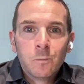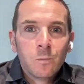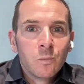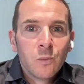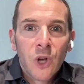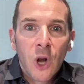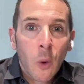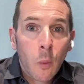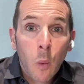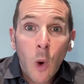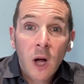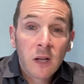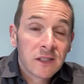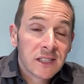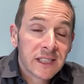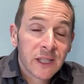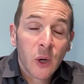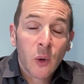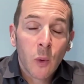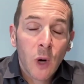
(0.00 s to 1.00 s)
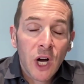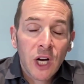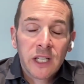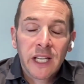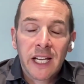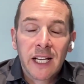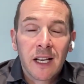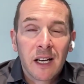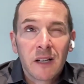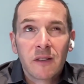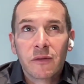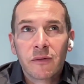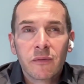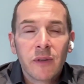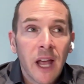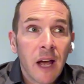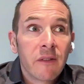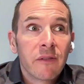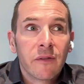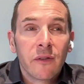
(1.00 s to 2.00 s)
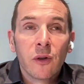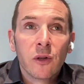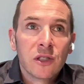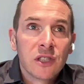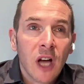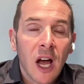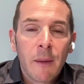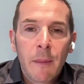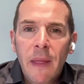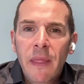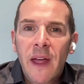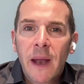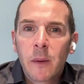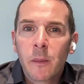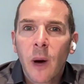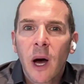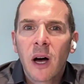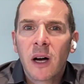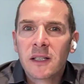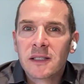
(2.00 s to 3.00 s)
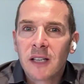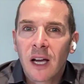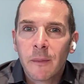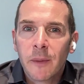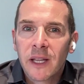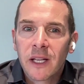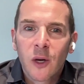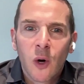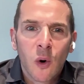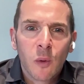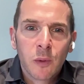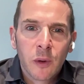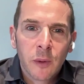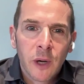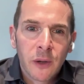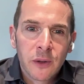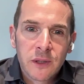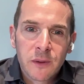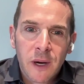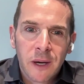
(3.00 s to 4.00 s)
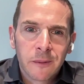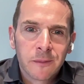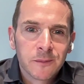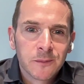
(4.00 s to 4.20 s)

you know, while still working kind of, yeah, full time and then part time in the corporate world as well.